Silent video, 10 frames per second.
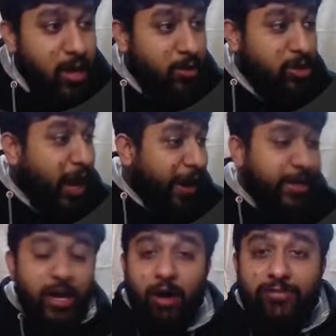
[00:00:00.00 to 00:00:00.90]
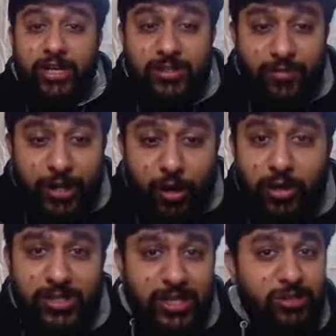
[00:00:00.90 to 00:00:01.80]
The idea of these
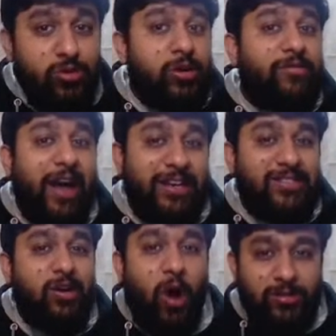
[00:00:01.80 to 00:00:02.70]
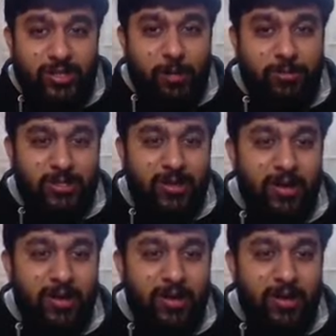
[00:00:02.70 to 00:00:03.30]
videos is to revise the concepts.